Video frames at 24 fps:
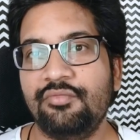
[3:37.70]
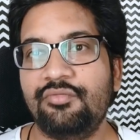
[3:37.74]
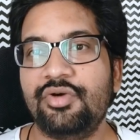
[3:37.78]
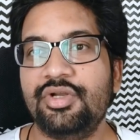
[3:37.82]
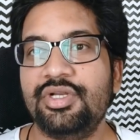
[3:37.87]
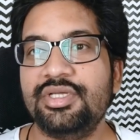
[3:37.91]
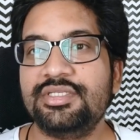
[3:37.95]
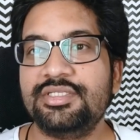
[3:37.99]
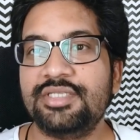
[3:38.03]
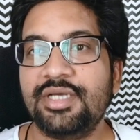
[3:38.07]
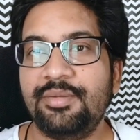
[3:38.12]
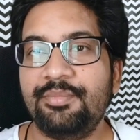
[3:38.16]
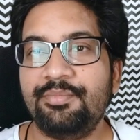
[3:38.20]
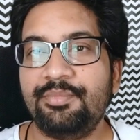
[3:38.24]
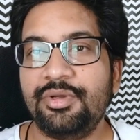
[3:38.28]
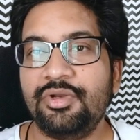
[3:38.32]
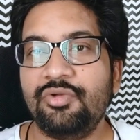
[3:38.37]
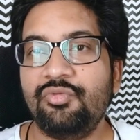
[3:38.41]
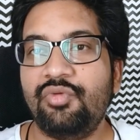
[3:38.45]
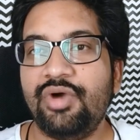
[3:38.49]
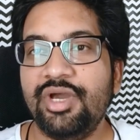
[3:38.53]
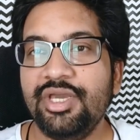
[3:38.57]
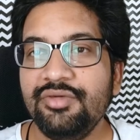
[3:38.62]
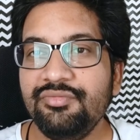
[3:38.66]
For
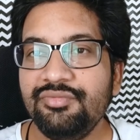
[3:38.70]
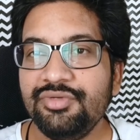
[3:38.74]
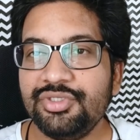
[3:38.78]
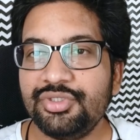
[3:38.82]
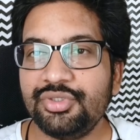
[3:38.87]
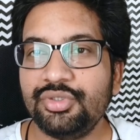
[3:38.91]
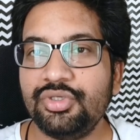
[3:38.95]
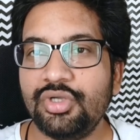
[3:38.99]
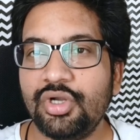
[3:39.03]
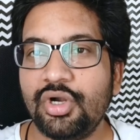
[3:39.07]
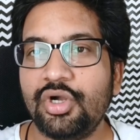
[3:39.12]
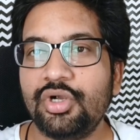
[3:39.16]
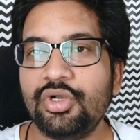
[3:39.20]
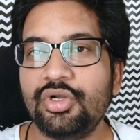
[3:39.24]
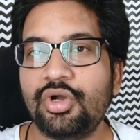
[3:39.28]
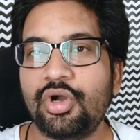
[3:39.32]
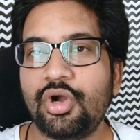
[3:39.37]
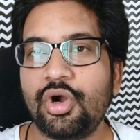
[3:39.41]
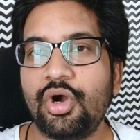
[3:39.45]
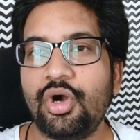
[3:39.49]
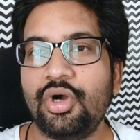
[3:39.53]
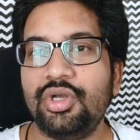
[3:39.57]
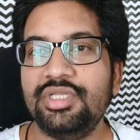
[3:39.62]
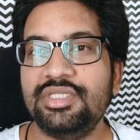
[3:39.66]
example, why we should not
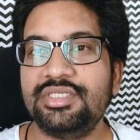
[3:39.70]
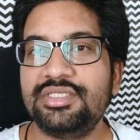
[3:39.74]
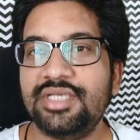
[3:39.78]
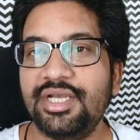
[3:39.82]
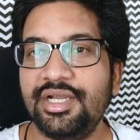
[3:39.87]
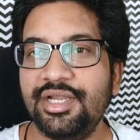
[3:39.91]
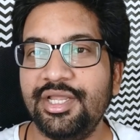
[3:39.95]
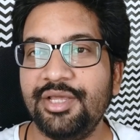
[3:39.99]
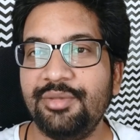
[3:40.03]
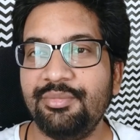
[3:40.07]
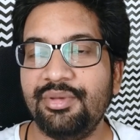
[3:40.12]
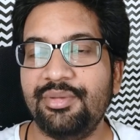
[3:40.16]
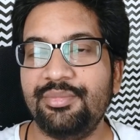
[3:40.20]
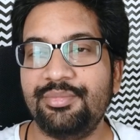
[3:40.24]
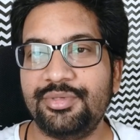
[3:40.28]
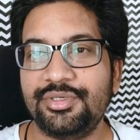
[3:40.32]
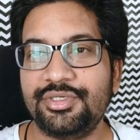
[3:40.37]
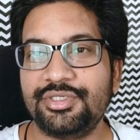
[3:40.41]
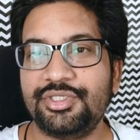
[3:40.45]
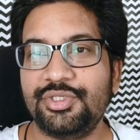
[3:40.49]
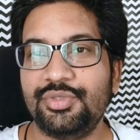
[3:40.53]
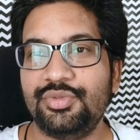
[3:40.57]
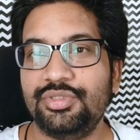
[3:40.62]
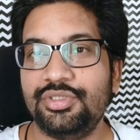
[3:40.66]
call static
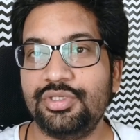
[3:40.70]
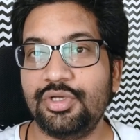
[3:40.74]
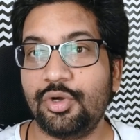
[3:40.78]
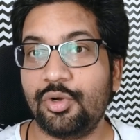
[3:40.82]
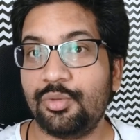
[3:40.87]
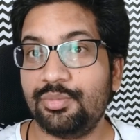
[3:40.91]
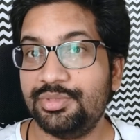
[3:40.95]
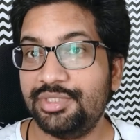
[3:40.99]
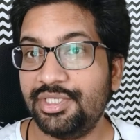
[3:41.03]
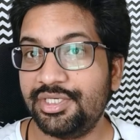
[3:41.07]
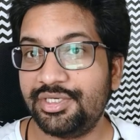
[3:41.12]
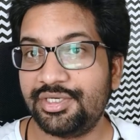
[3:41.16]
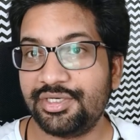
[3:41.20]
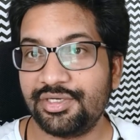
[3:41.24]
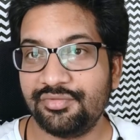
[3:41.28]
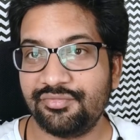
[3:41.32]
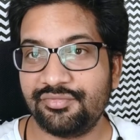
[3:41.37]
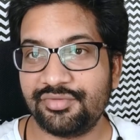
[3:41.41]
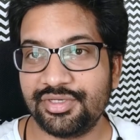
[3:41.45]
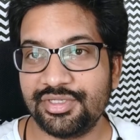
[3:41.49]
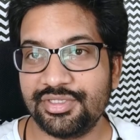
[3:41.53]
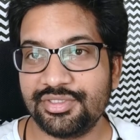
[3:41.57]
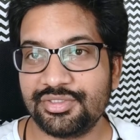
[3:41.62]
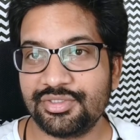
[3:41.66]
members using object
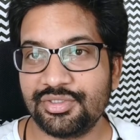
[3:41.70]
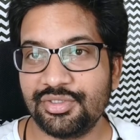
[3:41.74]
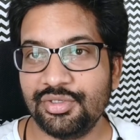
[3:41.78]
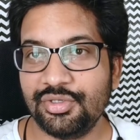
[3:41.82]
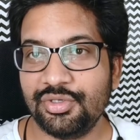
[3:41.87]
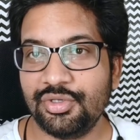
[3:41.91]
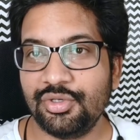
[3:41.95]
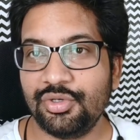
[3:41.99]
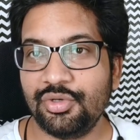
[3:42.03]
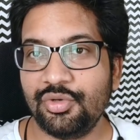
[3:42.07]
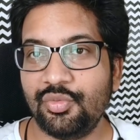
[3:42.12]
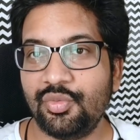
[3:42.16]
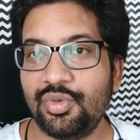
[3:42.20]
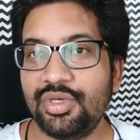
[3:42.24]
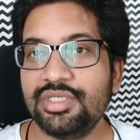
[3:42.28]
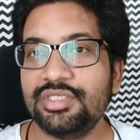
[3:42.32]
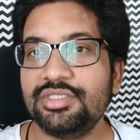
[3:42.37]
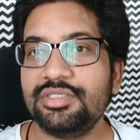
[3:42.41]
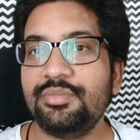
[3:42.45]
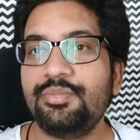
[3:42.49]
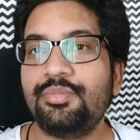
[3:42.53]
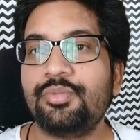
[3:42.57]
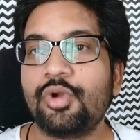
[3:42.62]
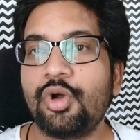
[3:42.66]
reference? What
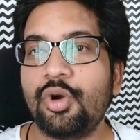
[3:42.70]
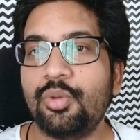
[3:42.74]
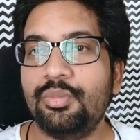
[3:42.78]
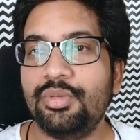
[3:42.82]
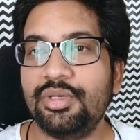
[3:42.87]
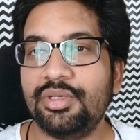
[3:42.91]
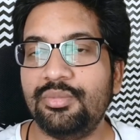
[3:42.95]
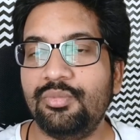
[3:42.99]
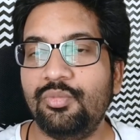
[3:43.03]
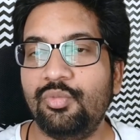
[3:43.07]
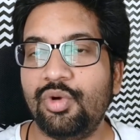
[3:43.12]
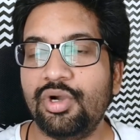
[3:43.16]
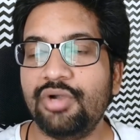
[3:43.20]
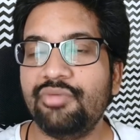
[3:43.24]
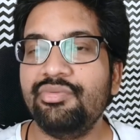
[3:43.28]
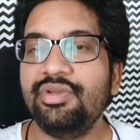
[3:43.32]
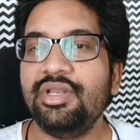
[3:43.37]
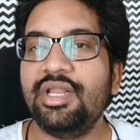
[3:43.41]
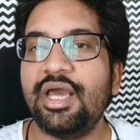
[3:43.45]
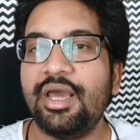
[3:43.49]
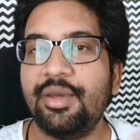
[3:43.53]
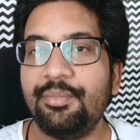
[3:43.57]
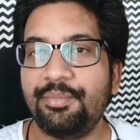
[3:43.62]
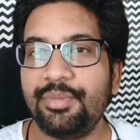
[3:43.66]
is the problem? What
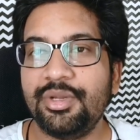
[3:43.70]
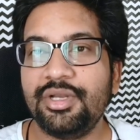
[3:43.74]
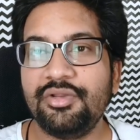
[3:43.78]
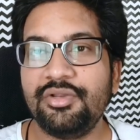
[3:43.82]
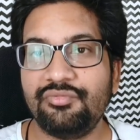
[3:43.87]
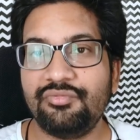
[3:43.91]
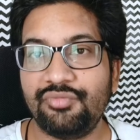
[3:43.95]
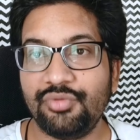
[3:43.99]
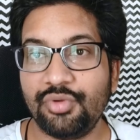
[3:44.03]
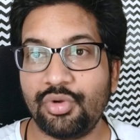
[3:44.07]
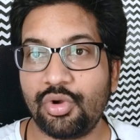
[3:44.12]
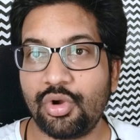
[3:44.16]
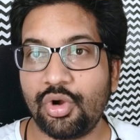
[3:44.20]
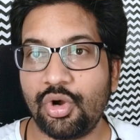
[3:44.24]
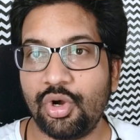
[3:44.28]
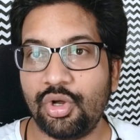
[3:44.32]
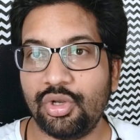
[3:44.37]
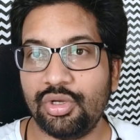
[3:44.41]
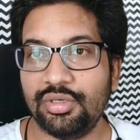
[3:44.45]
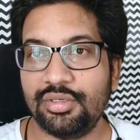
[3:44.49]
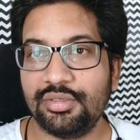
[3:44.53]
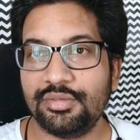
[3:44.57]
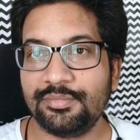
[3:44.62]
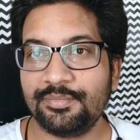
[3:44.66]
will happen if you
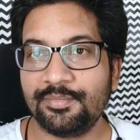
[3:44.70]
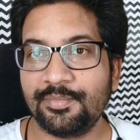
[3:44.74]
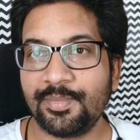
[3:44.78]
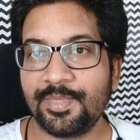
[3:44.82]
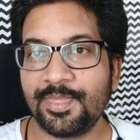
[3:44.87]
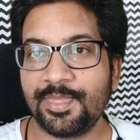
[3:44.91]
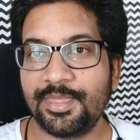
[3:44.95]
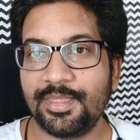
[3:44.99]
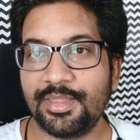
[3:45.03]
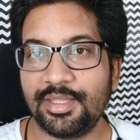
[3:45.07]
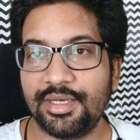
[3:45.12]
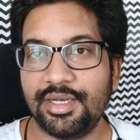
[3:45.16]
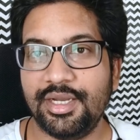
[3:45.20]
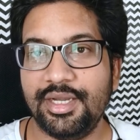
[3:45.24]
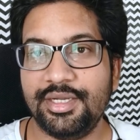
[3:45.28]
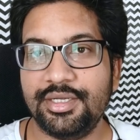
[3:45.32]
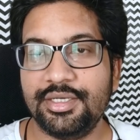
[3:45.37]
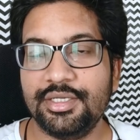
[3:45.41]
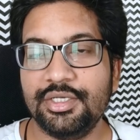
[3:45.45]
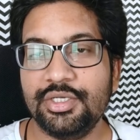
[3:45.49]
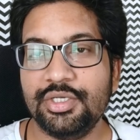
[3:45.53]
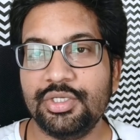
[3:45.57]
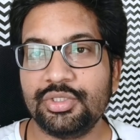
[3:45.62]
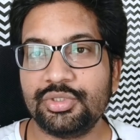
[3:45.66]
call?
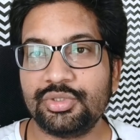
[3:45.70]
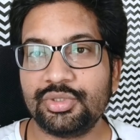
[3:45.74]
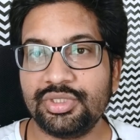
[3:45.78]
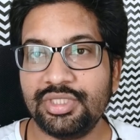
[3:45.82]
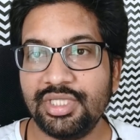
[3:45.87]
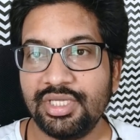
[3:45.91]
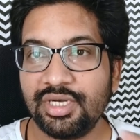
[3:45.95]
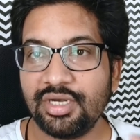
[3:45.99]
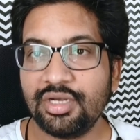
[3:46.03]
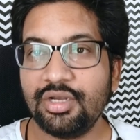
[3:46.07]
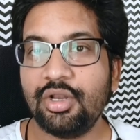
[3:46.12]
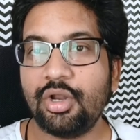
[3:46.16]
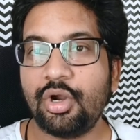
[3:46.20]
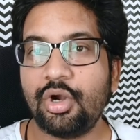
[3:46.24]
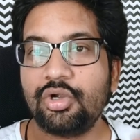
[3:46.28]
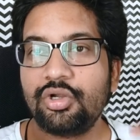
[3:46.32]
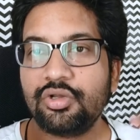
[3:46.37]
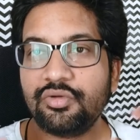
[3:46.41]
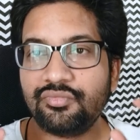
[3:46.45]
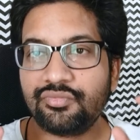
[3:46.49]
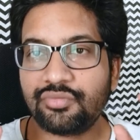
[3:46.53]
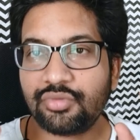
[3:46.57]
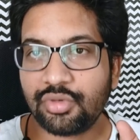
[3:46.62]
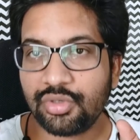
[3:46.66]
Right? So there are a lot
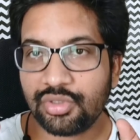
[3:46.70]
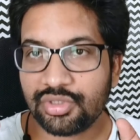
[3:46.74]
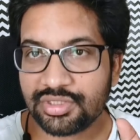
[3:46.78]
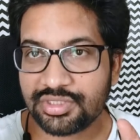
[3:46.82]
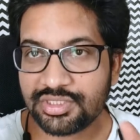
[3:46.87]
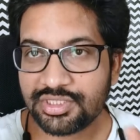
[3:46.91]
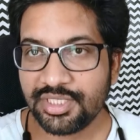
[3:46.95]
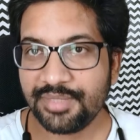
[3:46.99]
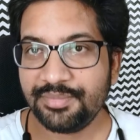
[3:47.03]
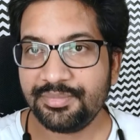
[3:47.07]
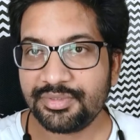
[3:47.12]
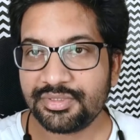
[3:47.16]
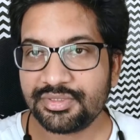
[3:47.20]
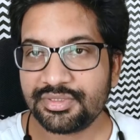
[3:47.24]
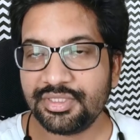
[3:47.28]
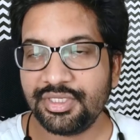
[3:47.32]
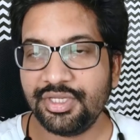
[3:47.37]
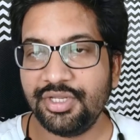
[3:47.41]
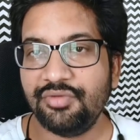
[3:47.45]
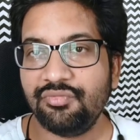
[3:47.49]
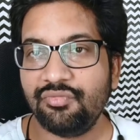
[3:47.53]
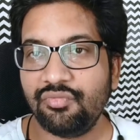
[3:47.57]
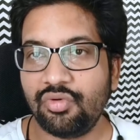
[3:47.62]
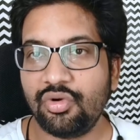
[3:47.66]
of concepts
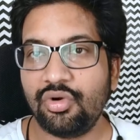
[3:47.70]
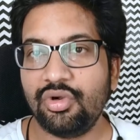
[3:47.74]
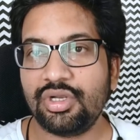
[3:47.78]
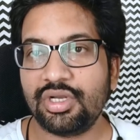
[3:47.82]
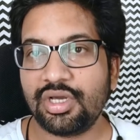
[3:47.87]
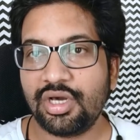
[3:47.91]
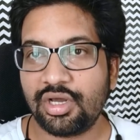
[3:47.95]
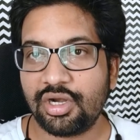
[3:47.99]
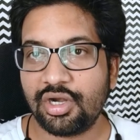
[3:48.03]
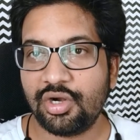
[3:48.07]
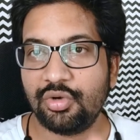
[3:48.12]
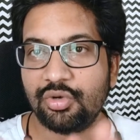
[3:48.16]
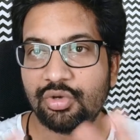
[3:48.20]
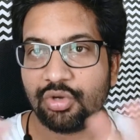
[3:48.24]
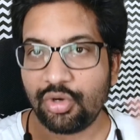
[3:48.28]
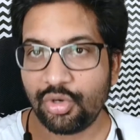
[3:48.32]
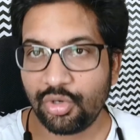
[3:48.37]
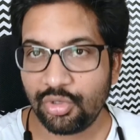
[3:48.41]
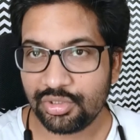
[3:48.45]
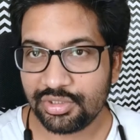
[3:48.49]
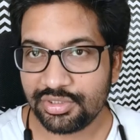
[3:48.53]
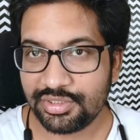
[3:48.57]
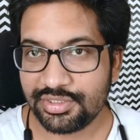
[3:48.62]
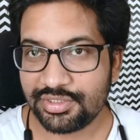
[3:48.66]
involved around
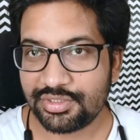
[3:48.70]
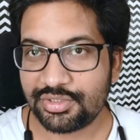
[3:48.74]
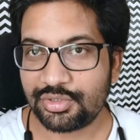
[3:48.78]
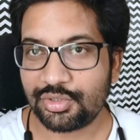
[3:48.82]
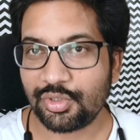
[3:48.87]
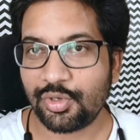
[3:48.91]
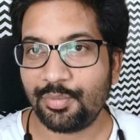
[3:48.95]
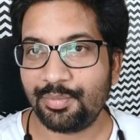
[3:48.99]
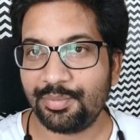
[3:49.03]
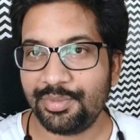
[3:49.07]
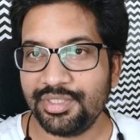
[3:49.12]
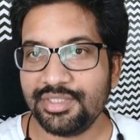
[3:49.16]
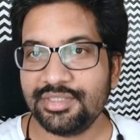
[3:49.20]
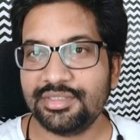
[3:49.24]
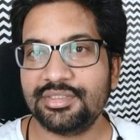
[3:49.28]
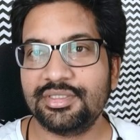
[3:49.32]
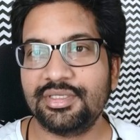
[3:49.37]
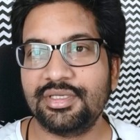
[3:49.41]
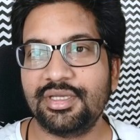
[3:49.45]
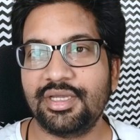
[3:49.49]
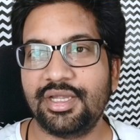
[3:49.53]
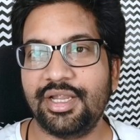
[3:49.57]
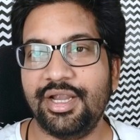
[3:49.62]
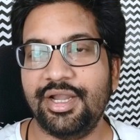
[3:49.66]
all these
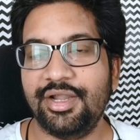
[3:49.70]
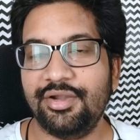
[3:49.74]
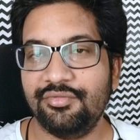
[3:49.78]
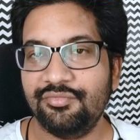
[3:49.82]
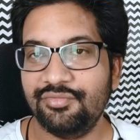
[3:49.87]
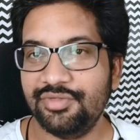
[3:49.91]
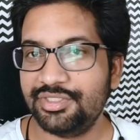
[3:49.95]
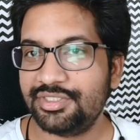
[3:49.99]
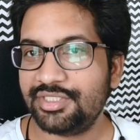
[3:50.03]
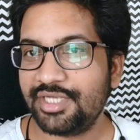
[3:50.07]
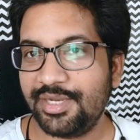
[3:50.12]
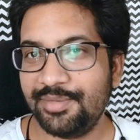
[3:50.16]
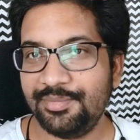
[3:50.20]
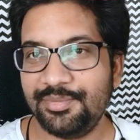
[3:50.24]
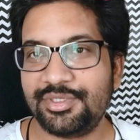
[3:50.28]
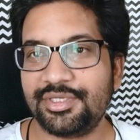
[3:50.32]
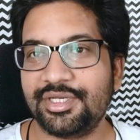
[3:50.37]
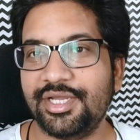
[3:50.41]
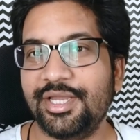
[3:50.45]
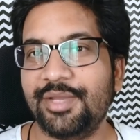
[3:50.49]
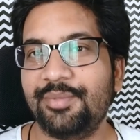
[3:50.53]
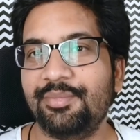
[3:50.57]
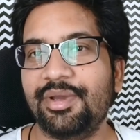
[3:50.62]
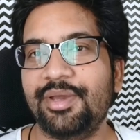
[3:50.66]
topics, and which I am
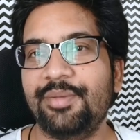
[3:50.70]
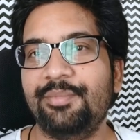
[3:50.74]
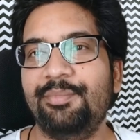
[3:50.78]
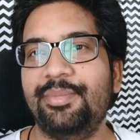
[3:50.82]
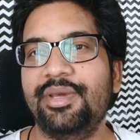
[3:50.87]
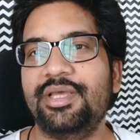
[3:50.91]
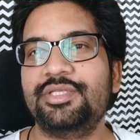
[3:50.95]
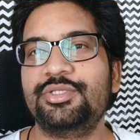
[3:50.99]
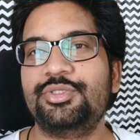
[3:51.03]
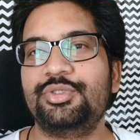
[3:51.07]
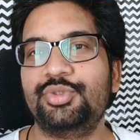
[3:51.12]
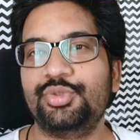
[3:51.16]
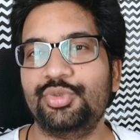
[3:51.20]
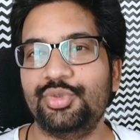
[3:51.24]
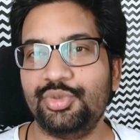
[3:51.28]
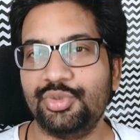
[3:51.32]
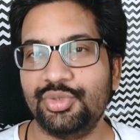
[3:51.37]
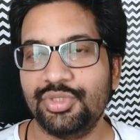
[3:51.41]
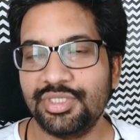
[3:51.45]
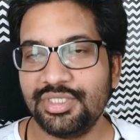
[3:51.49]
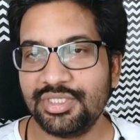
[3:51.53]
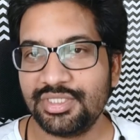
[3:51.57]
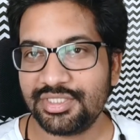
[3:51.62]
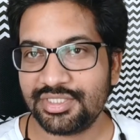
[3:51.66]
trying my best
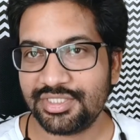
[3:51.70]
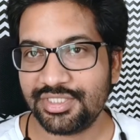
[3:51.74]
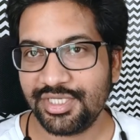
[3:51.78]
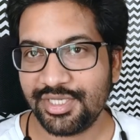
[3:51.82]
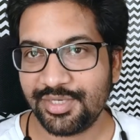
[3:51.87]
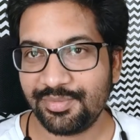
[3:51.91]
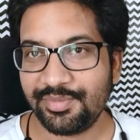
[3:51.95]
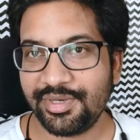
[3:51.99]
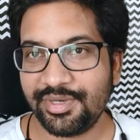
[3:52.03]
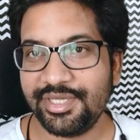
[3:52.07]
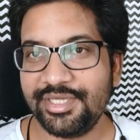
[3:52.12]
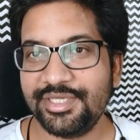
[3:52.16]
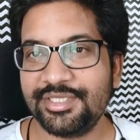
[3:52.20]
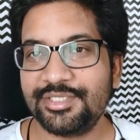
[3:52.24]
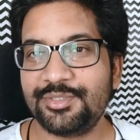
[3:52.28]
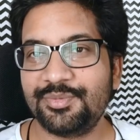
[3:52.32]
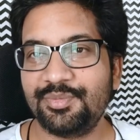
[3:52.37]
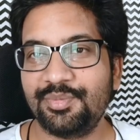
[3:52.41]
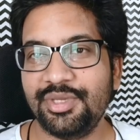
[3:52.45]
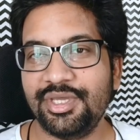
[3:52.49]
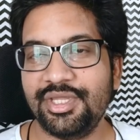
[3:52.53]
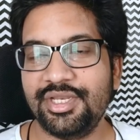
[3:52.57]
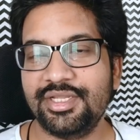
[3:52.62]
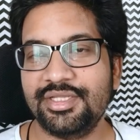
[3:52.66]
to share my
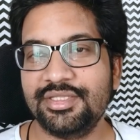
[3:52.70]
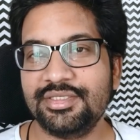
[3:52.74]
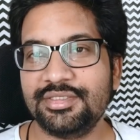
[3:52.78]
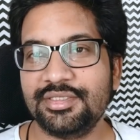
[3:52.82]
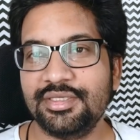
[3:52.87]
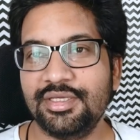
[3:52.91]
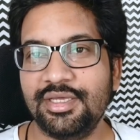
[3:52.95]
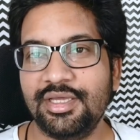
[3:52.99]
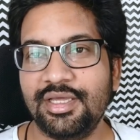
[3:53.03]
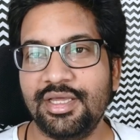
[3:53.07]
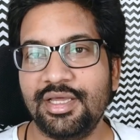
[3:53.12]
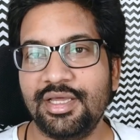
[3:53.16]
experience